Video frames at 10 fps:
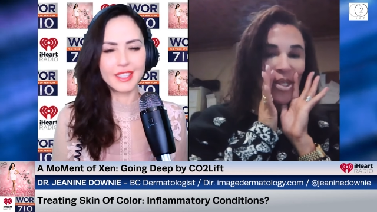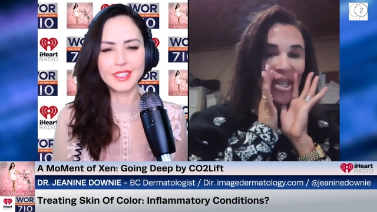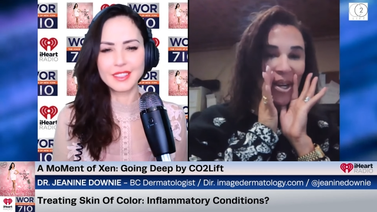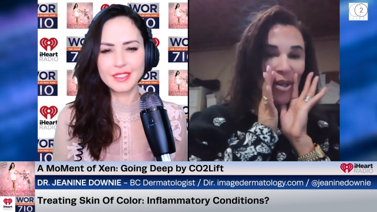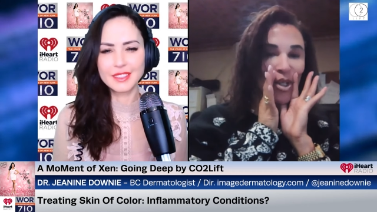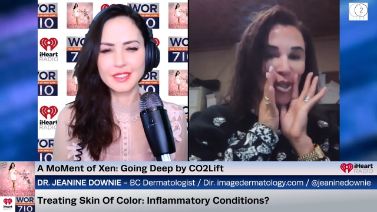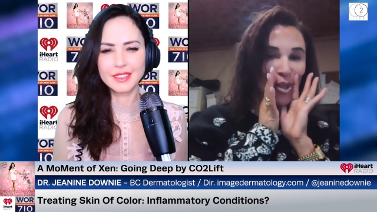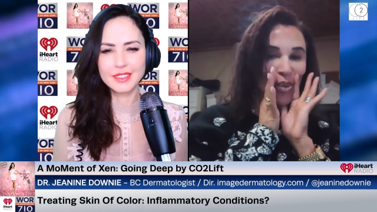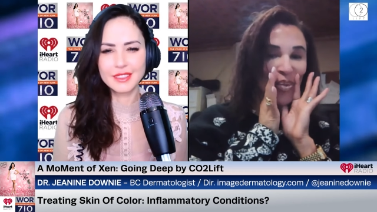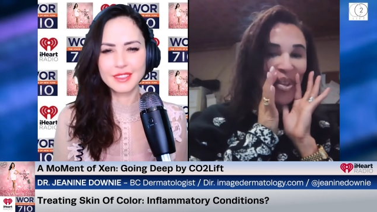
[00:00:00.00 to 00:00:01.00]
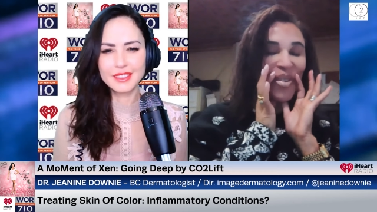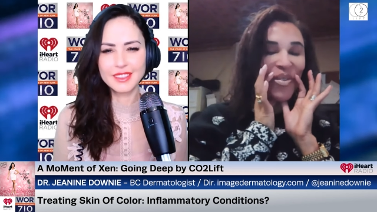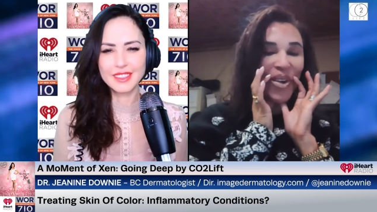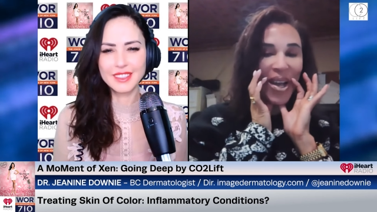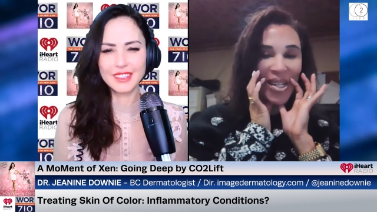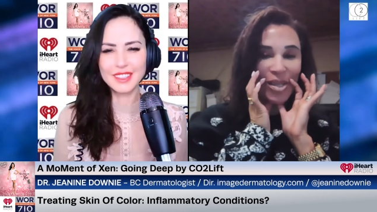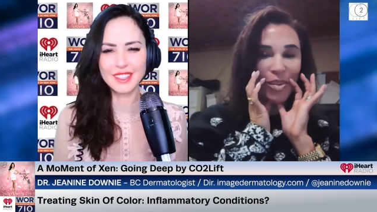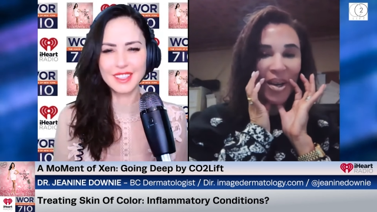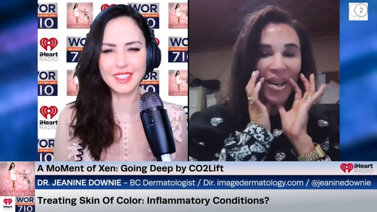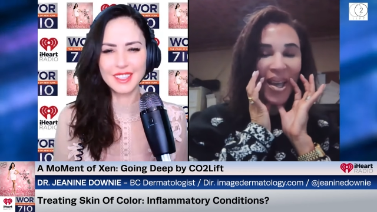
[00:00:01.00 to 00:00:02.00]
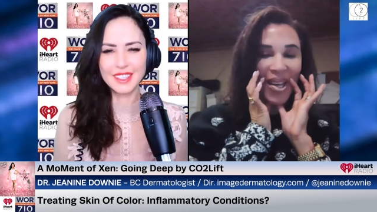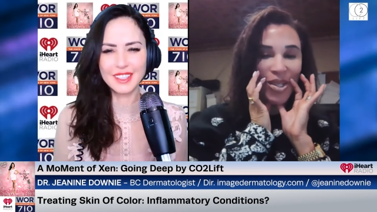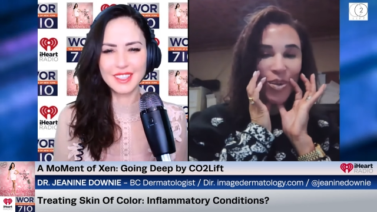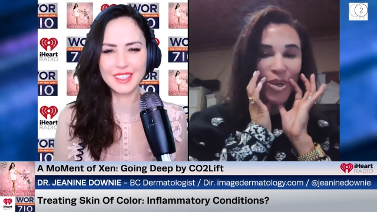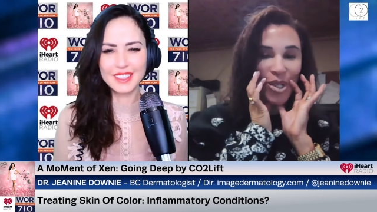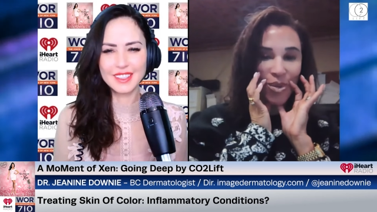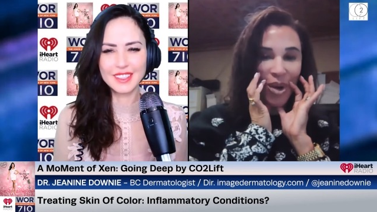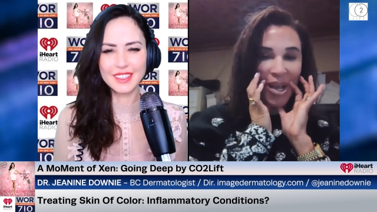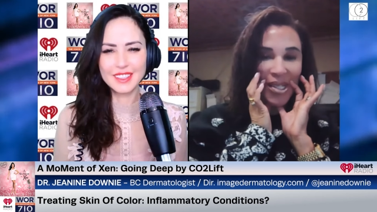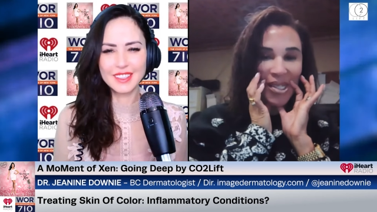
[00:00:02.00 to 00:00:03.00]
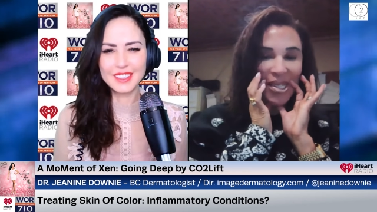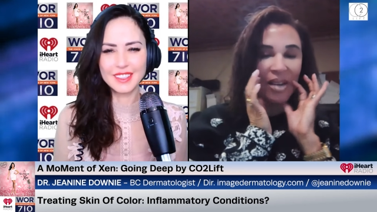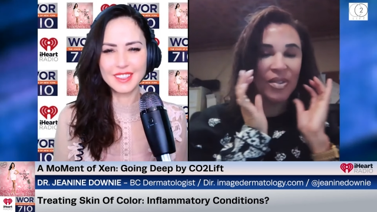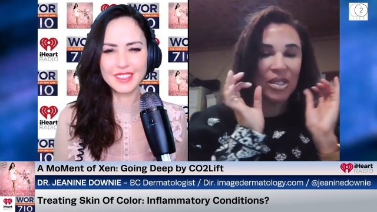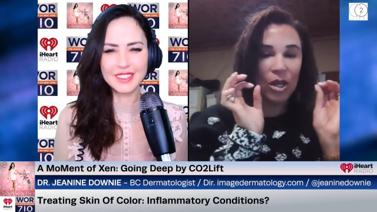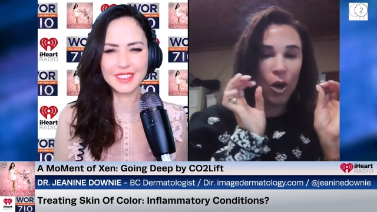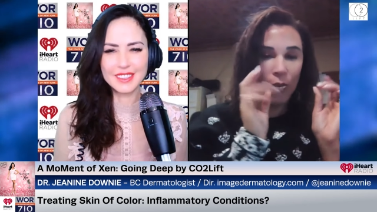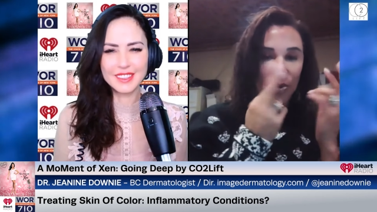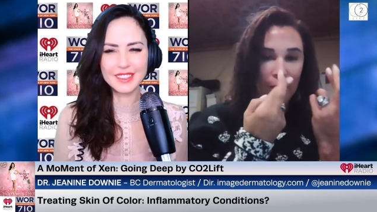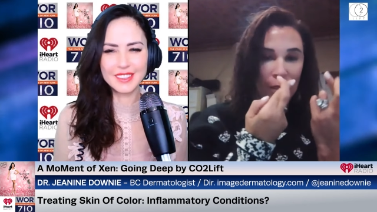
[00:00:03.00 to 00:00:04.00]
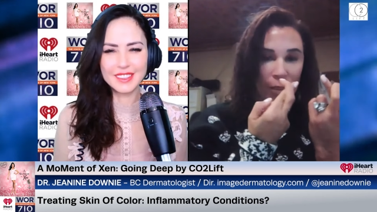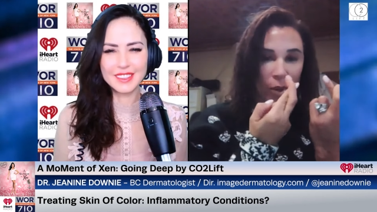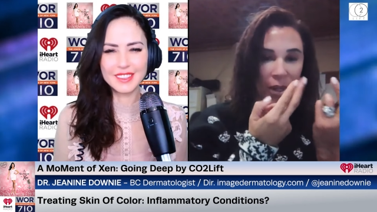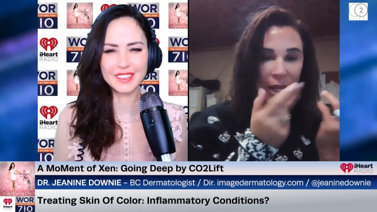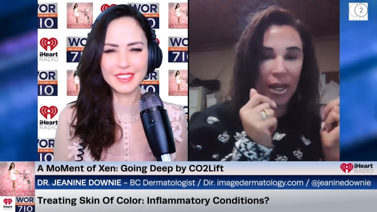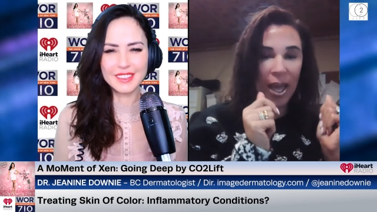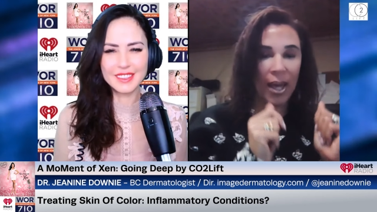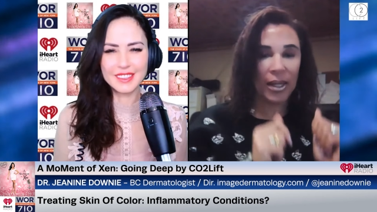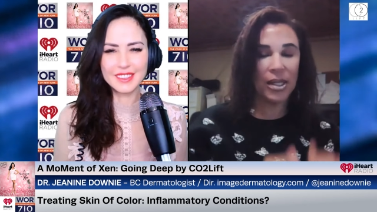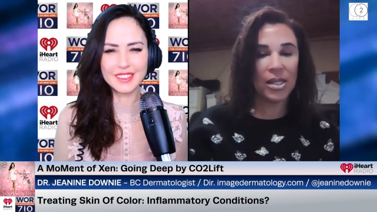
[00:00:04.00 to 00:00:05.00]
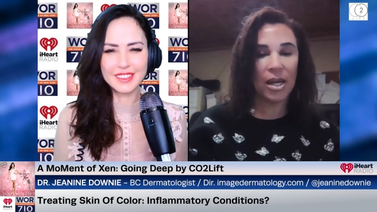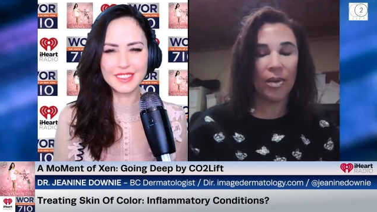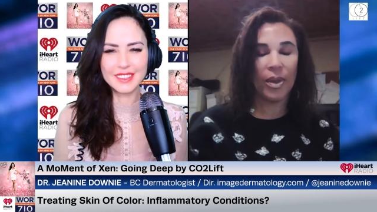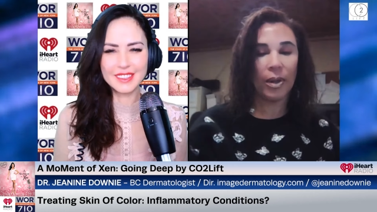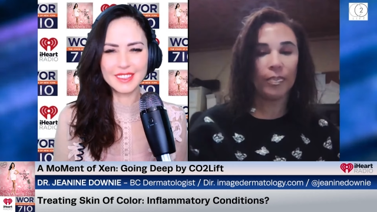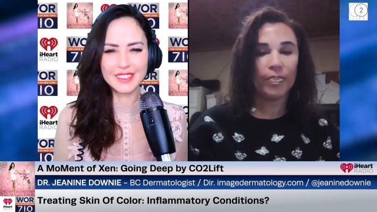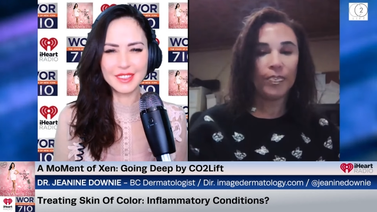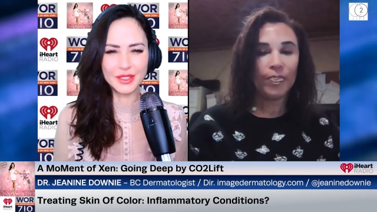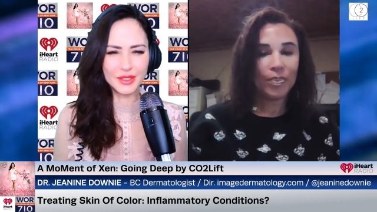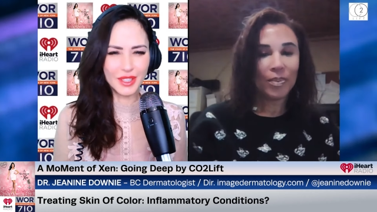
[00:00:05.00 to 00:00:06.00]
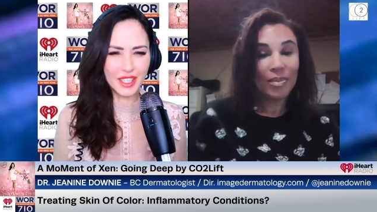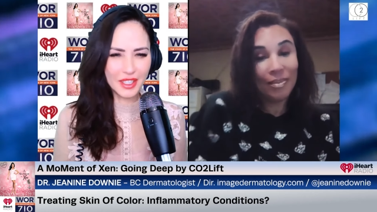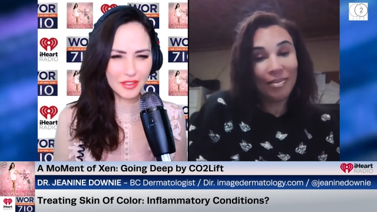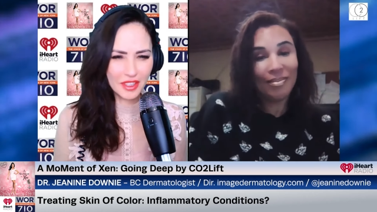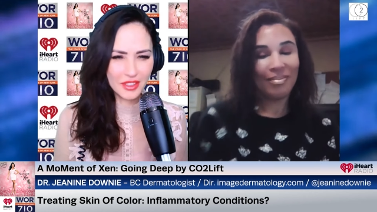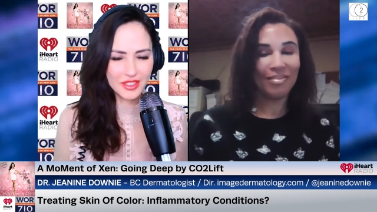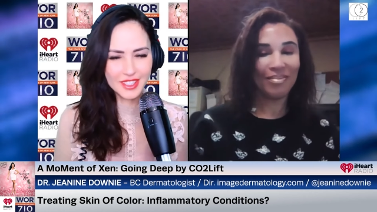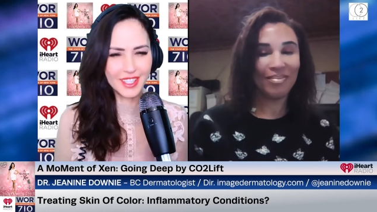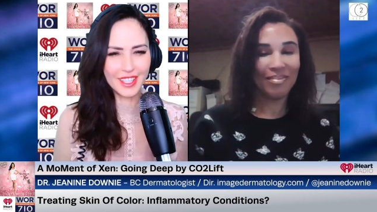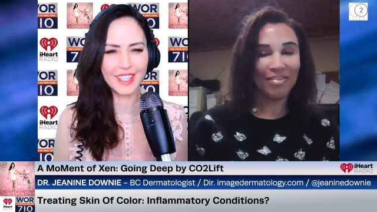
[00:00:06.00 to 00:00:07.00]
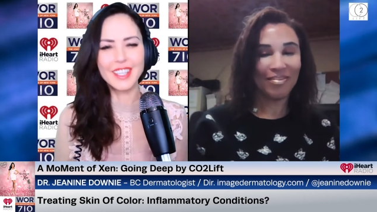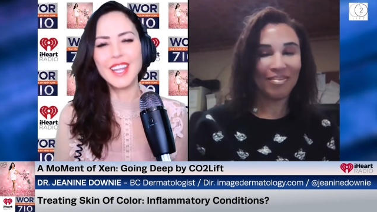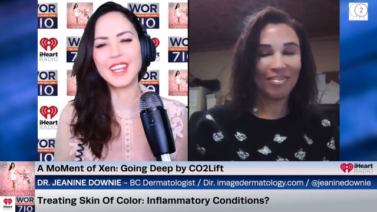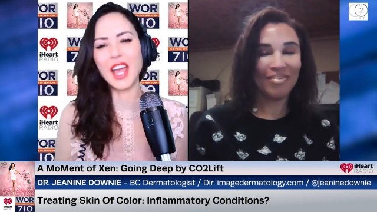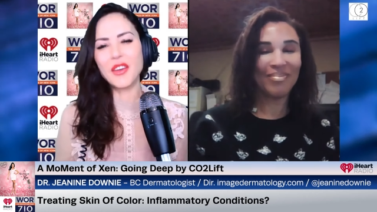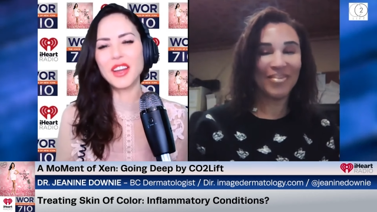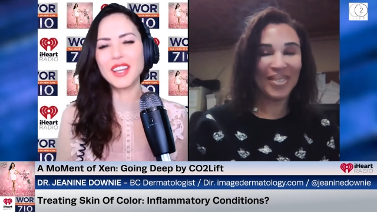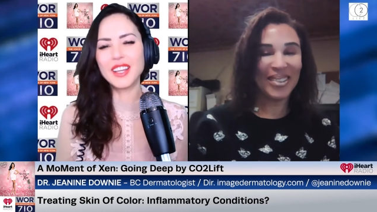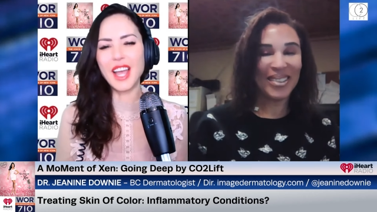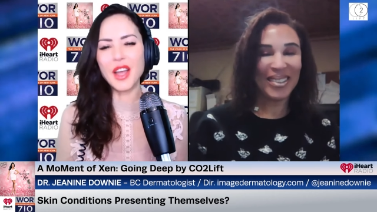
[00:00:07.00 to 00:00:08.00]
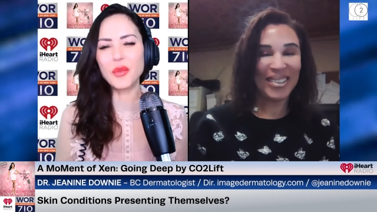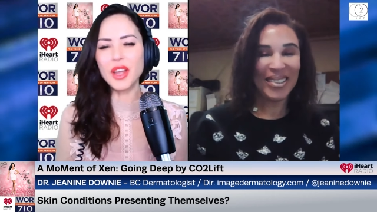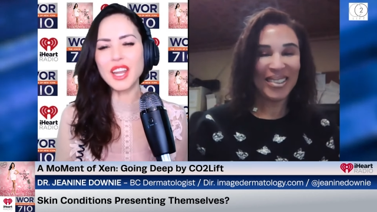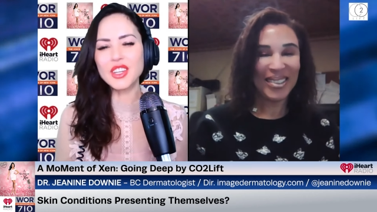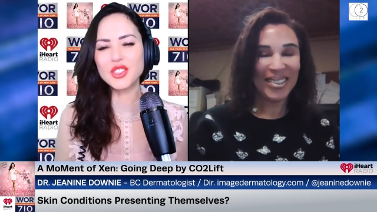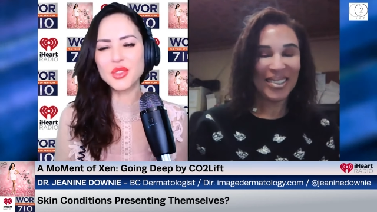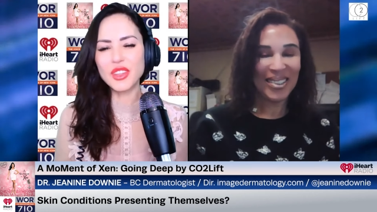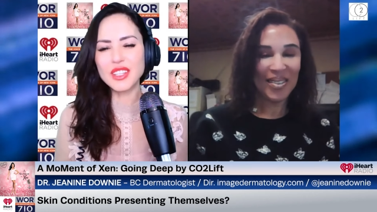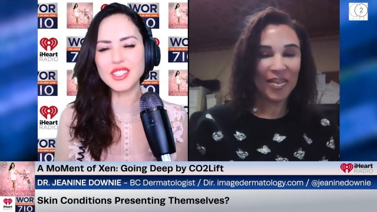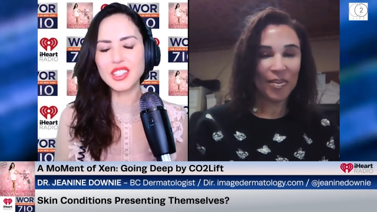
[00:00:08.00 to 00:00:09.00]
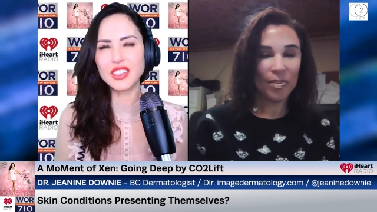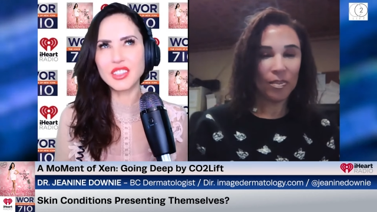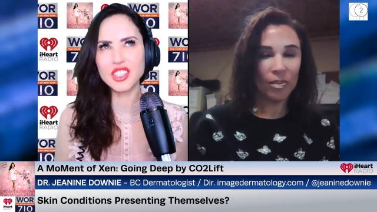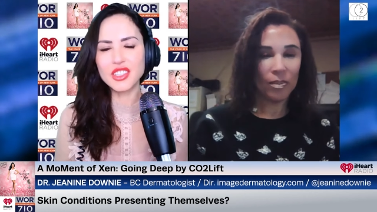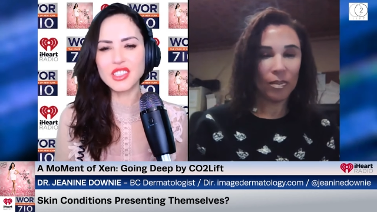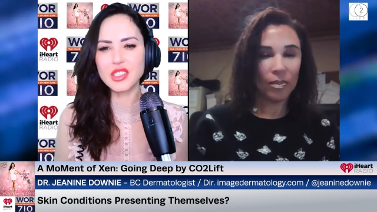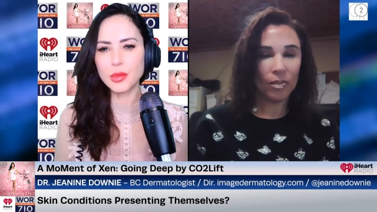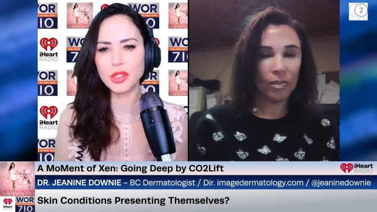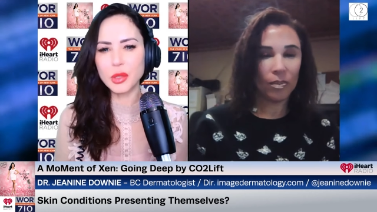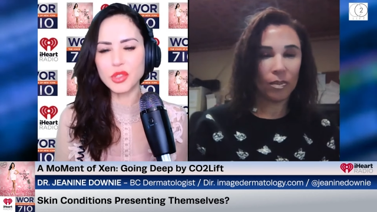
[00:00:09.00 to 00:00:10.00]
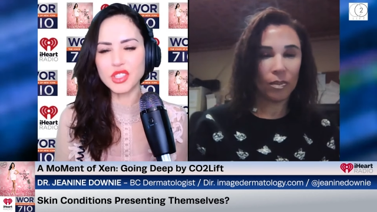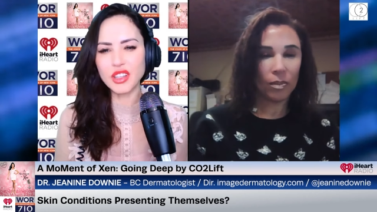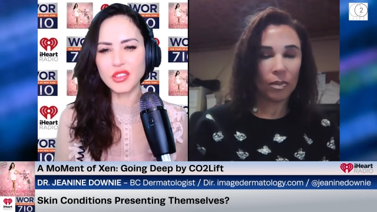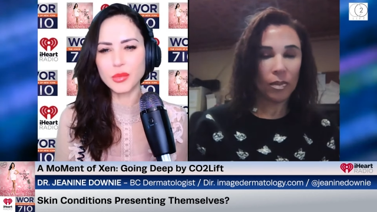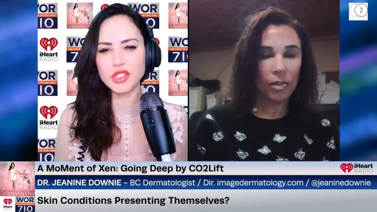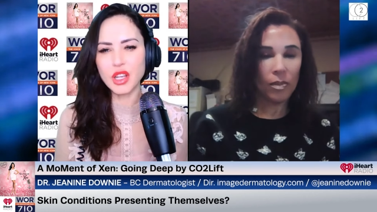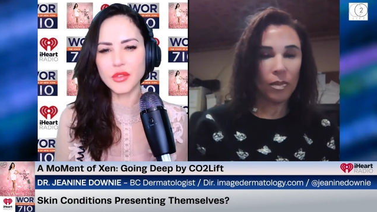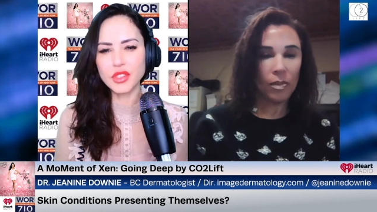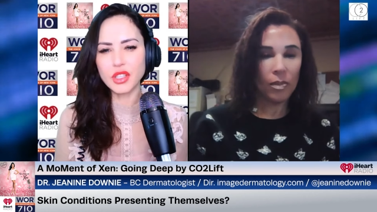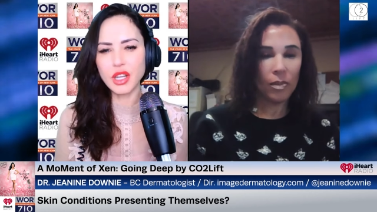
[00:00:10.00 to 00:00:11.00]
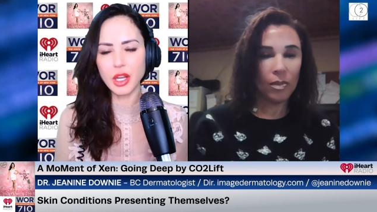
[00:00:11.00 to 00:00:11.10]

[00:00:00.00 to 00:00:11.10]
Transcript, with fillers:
Speaker 1: there too for eczema and or psoriasis. Obviously, hopefully people aren't getting acne down there.
Speaker 2: Ooh, I love how you said that. Mm -hmm. Now, at what age do these conditions typically present themselves? And,